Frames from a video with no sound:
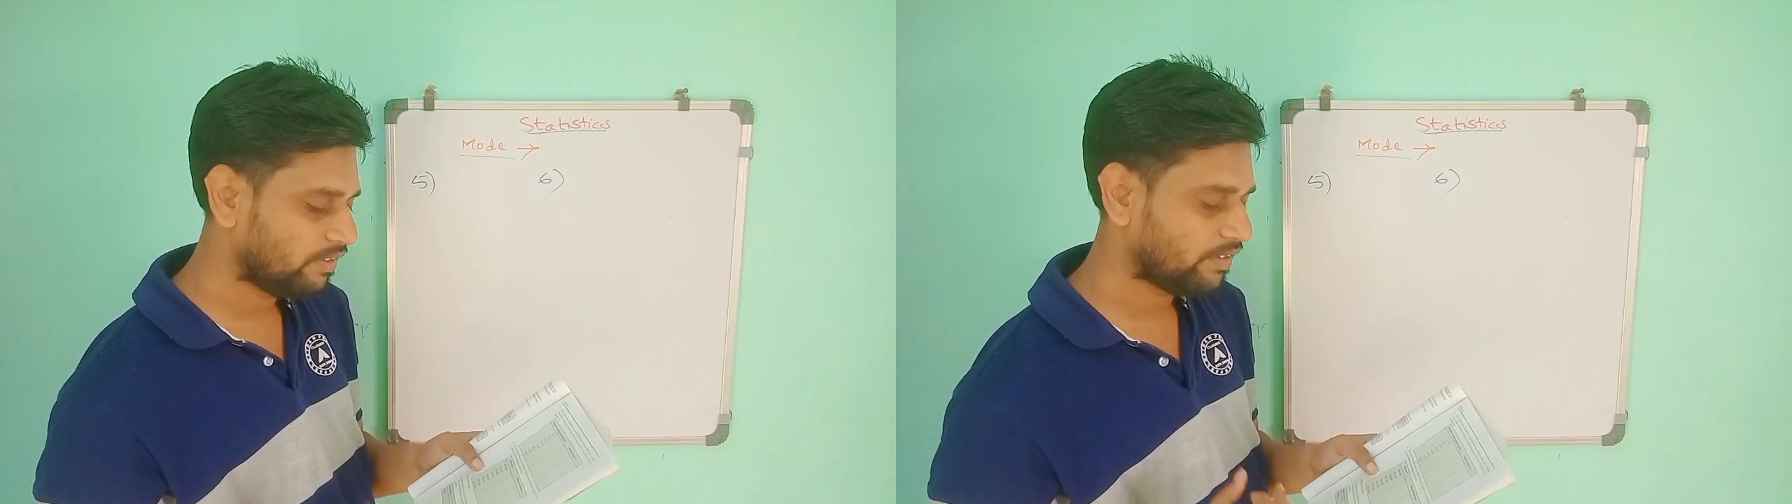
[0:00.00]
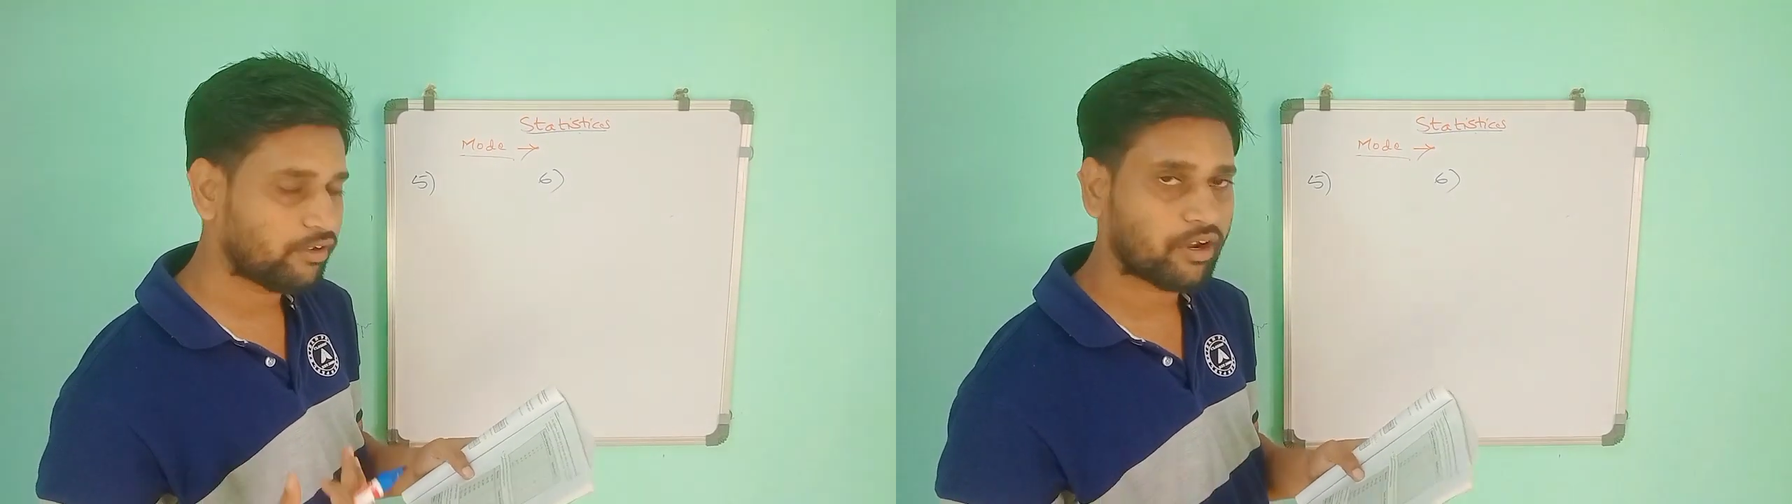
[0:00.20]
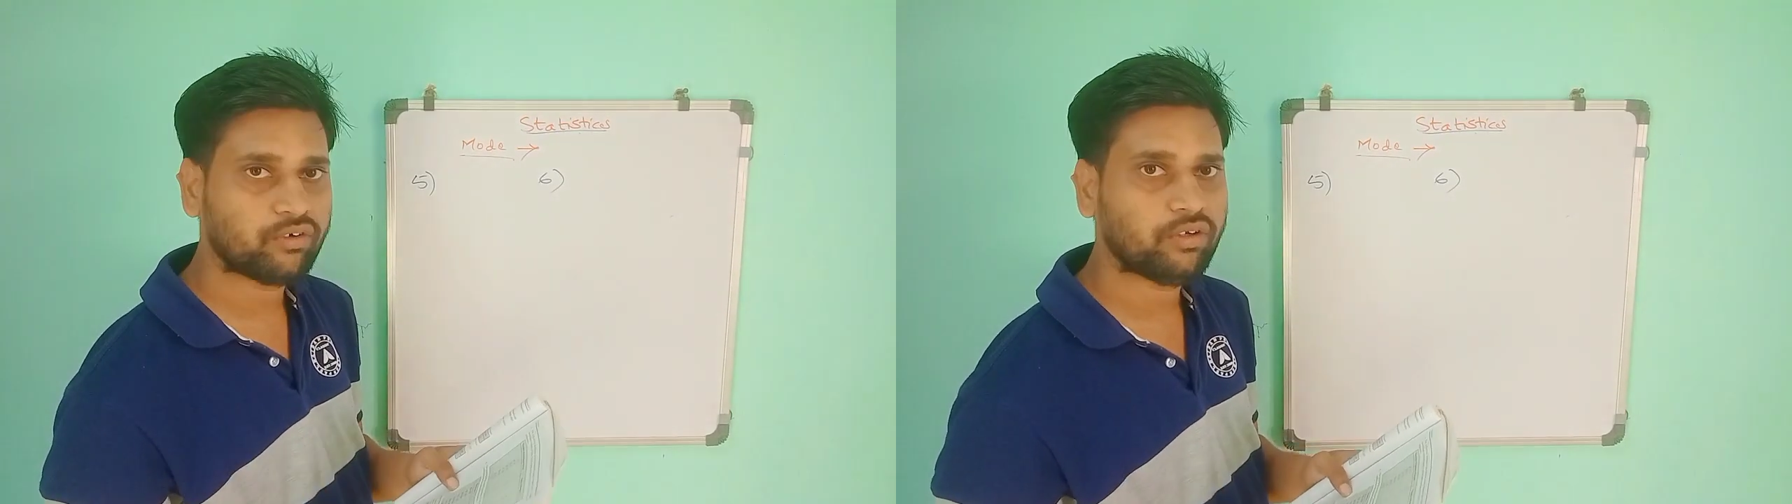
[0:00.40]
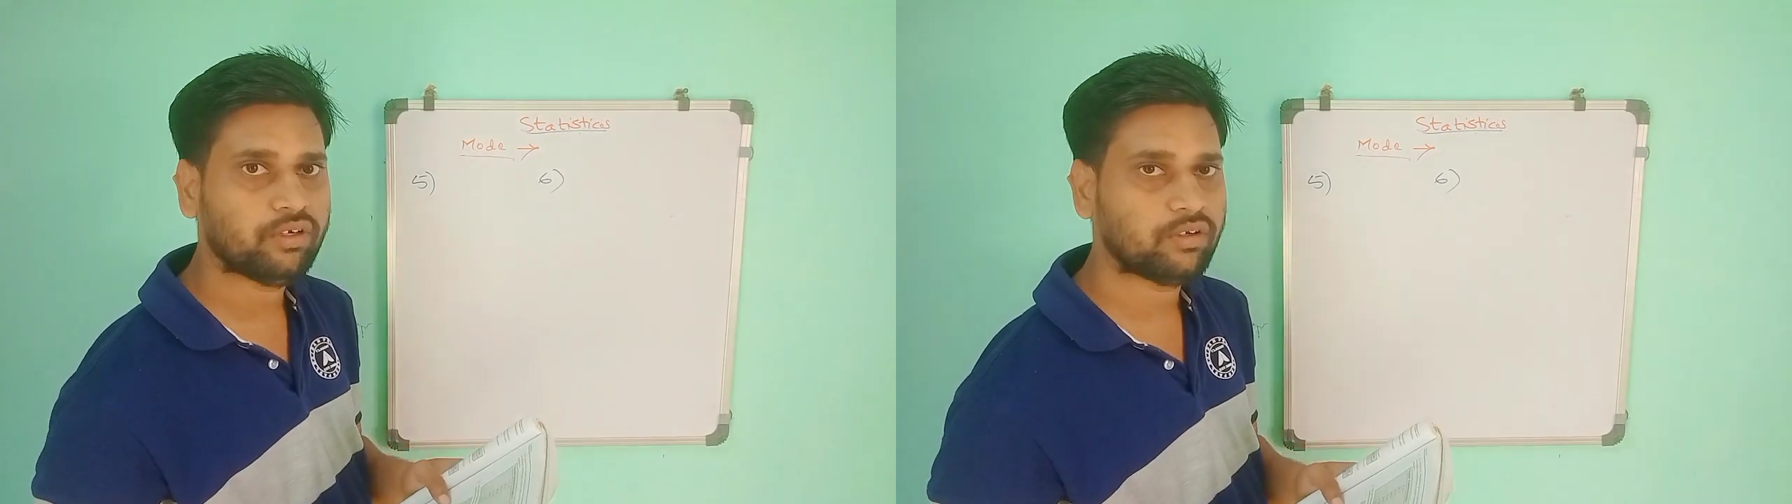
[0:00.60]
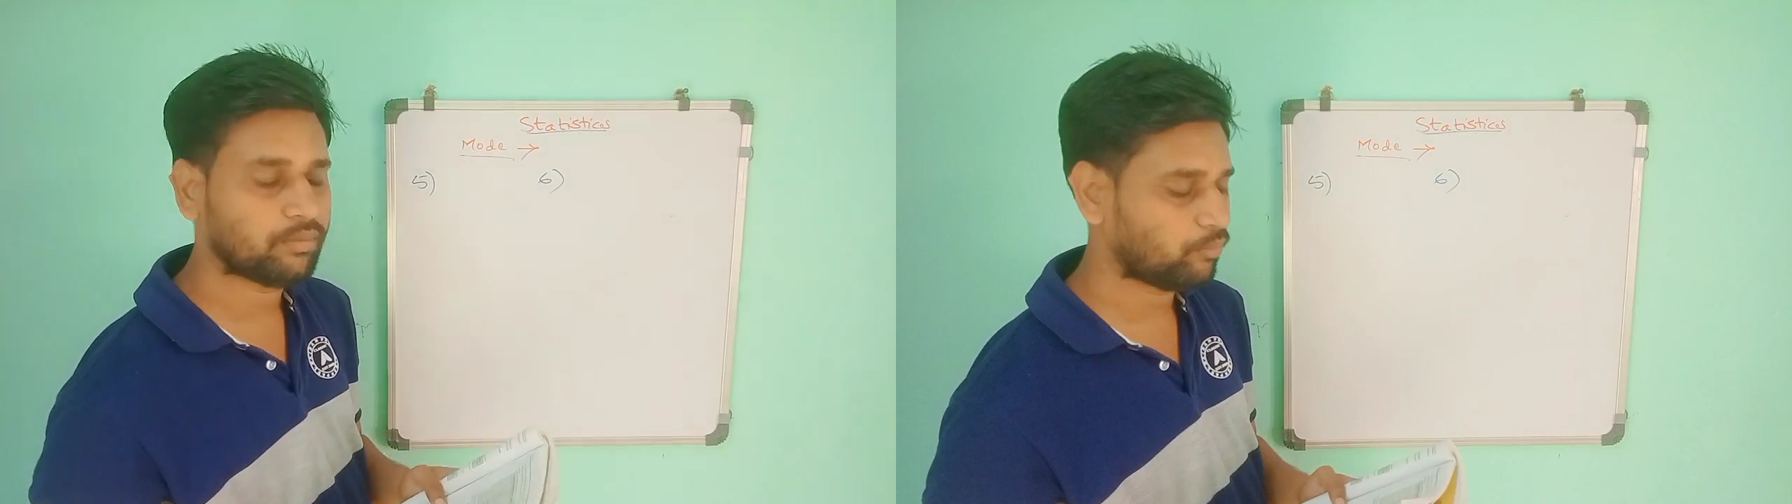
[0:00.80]
Then you have
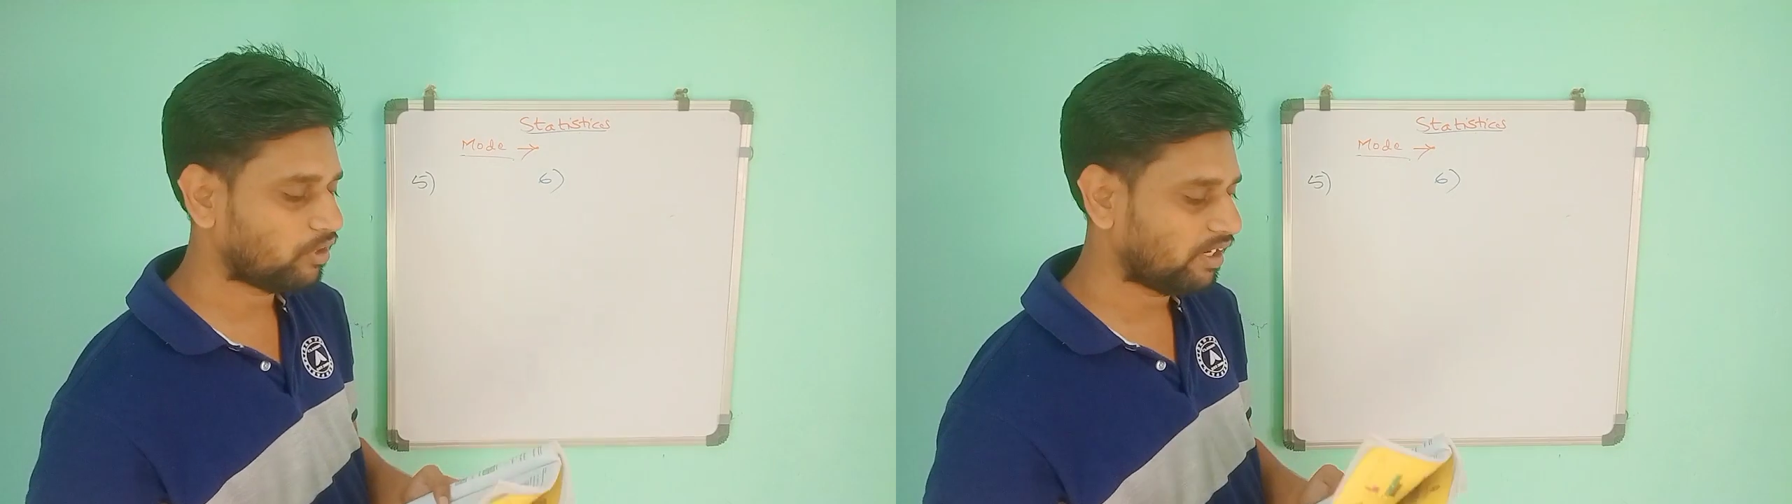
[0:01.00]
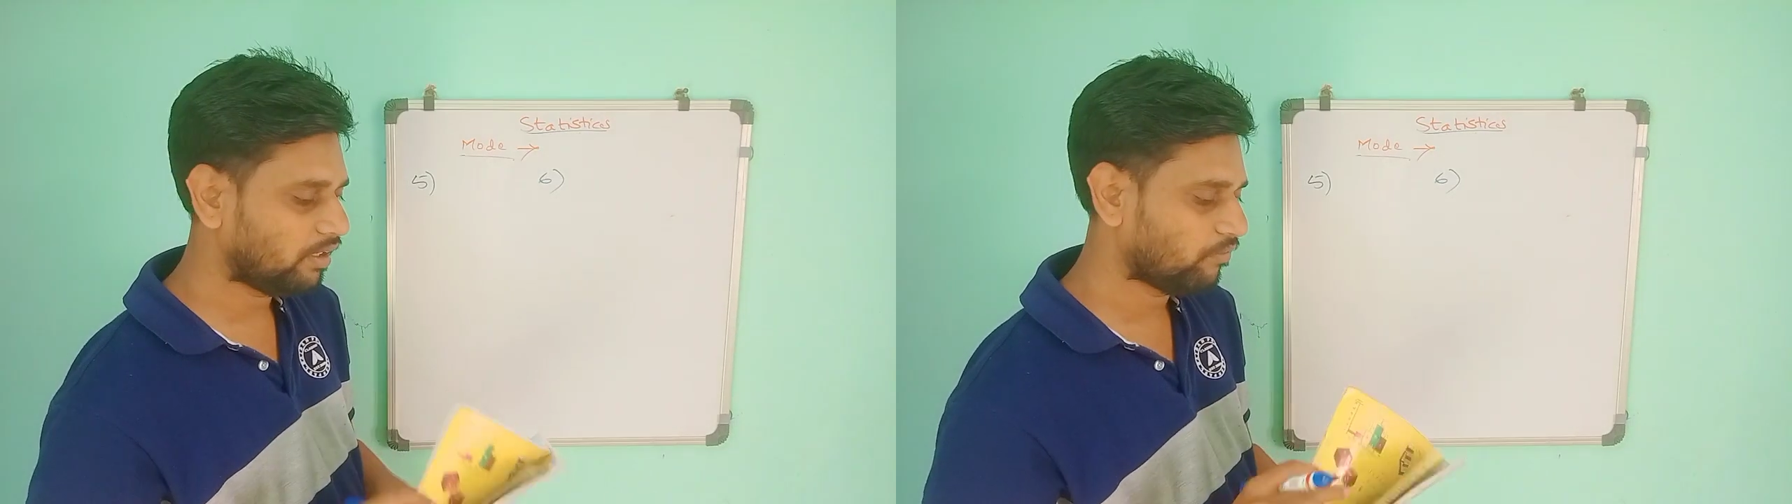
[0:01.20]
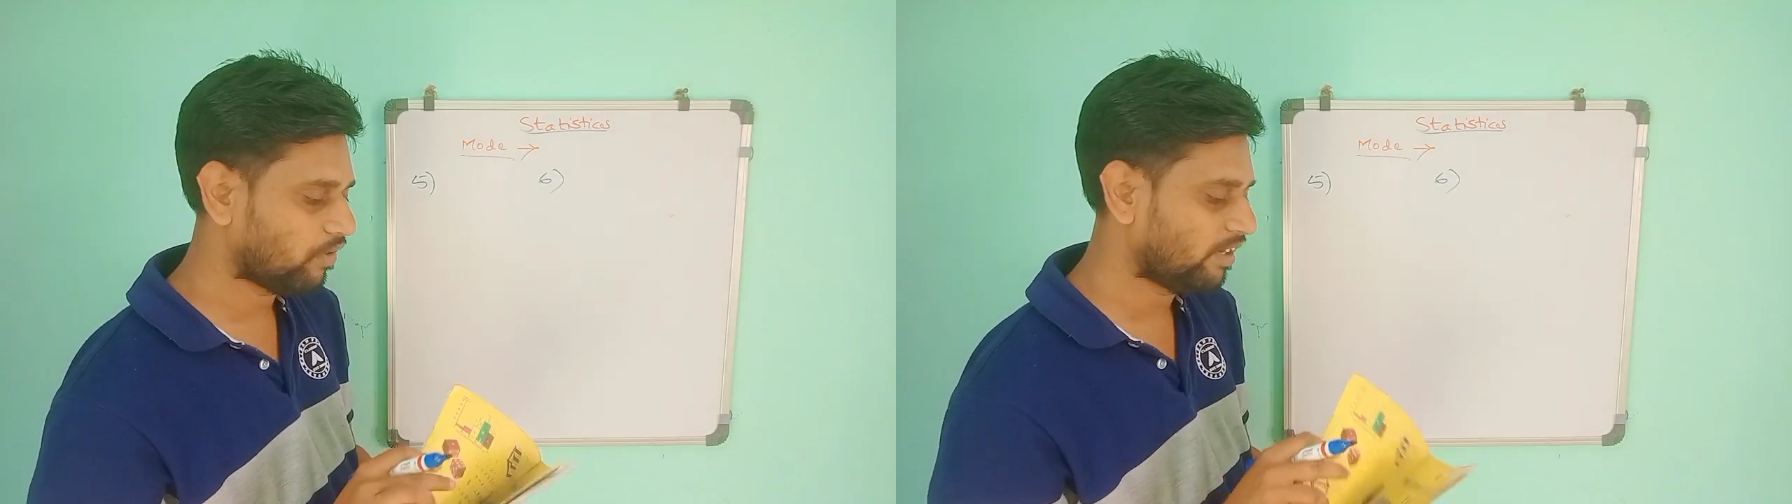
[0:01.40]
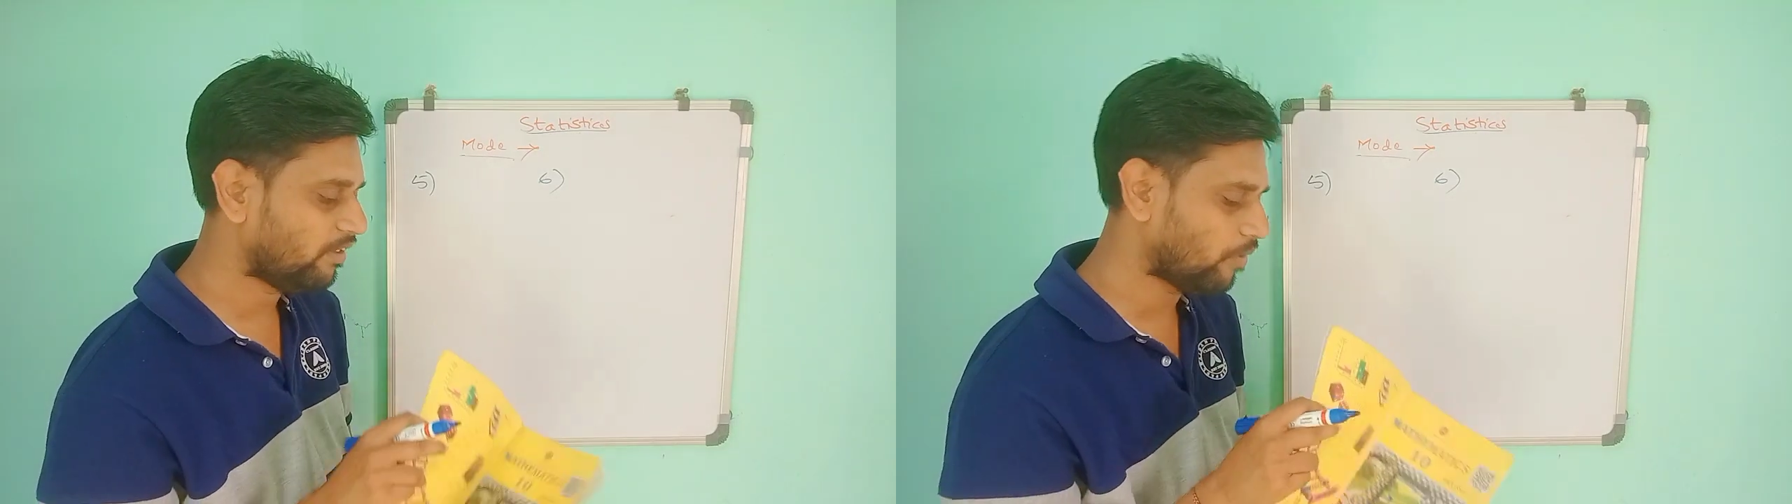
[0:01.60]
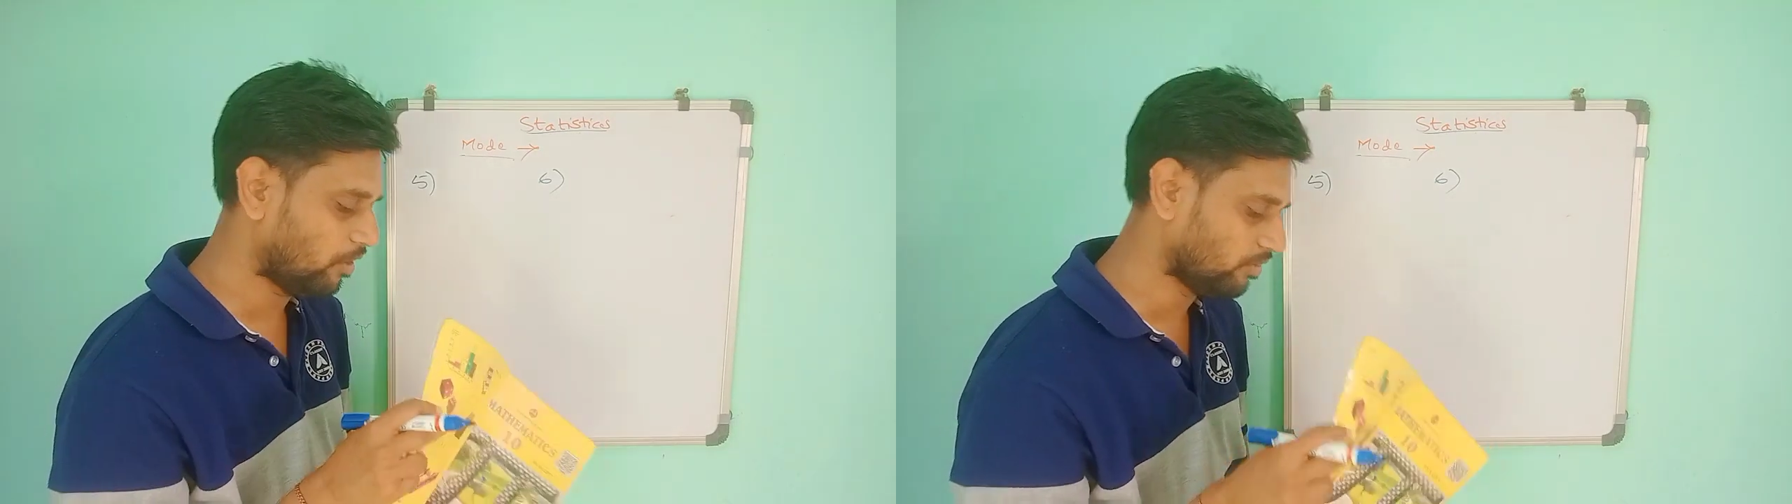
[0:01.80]
to put and
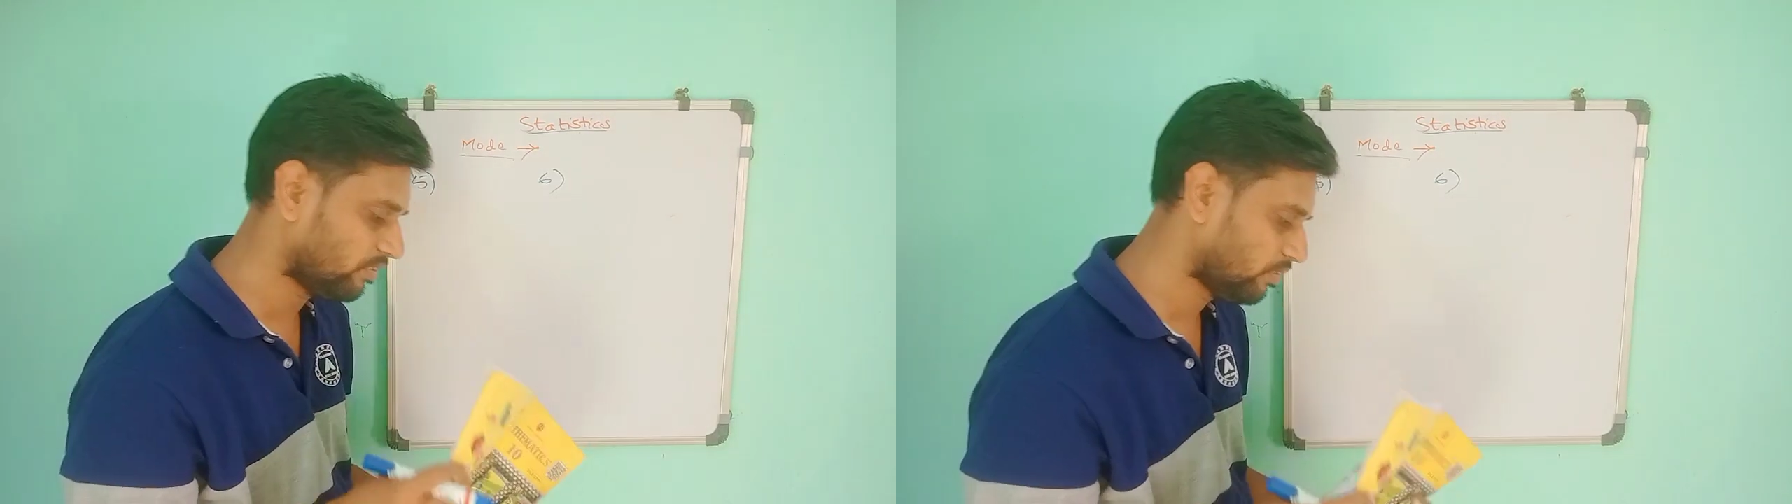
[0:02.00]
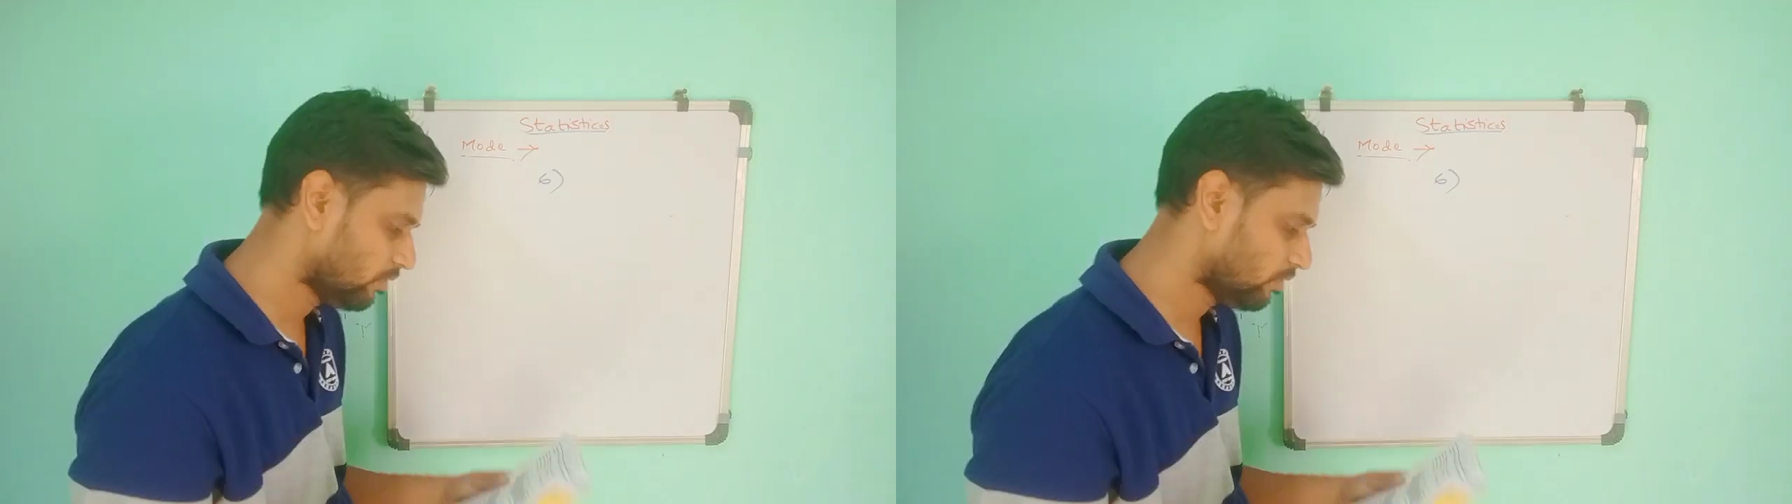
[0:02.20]
find the values.